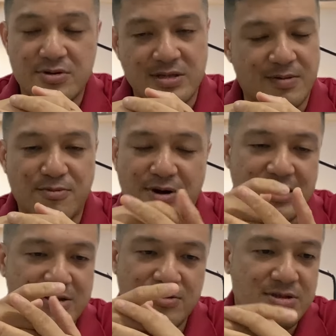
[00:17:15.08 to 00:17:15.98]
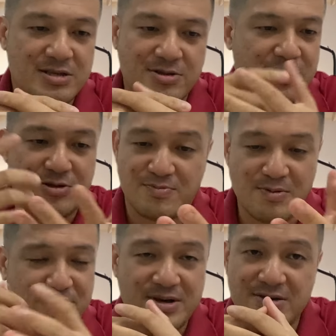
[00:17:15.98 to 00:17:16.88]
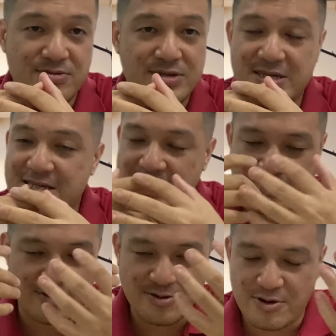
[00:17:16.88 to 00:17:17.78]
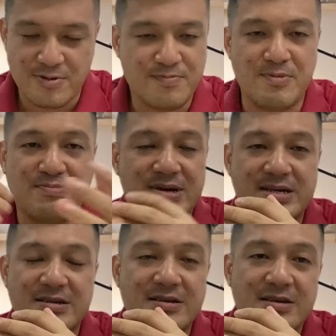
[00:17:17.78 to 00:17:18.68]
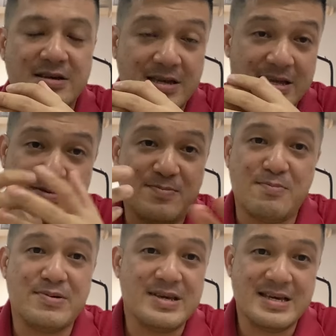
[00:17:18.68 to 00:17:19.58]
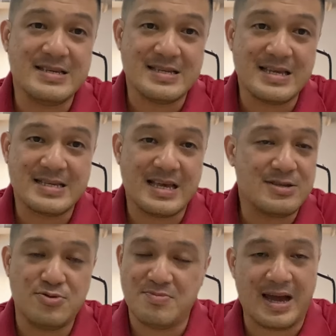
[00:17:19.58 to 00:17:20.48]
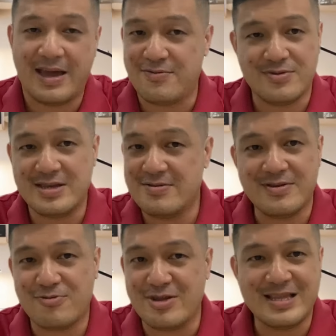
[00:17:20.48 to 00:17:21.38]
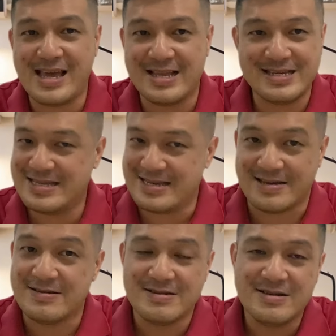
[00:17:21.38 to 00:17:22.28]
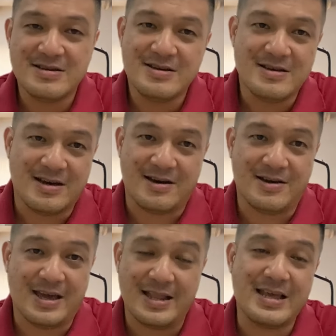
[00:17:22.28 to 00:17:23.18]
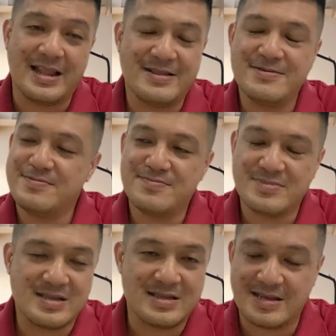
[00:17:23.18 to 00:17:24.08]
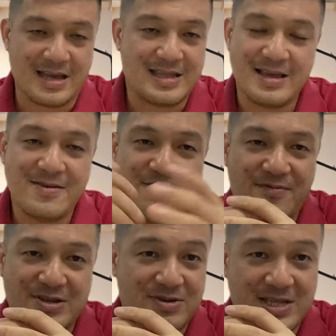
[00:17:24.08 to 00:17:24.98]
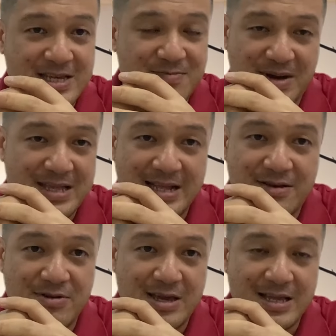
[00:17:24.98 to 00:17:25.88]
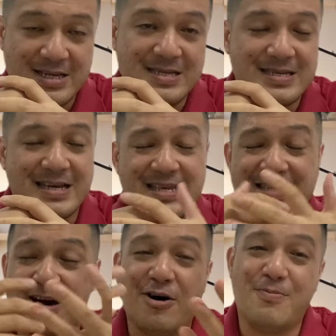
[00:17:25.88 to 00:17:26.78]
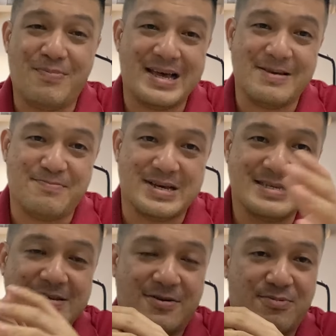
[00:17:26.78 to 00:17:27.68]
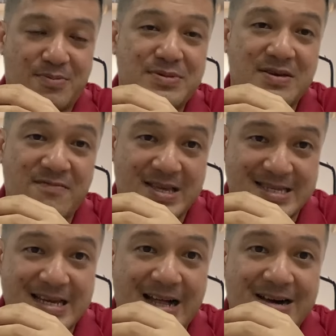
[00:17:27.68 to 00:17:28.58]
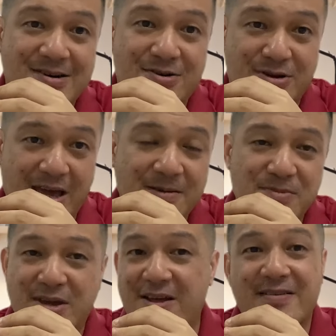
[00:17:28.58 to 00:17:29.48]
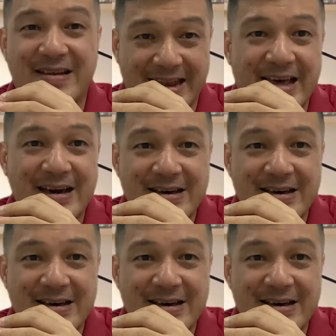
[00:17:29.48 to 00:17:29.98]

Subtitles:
What you need to talk to people, you still need to know people. In the people here, in this case, you might have to deal with 20 agents, and then getting frustrated by dealing with agents. These are all part and parcel of property investing. Okay, you cannot run.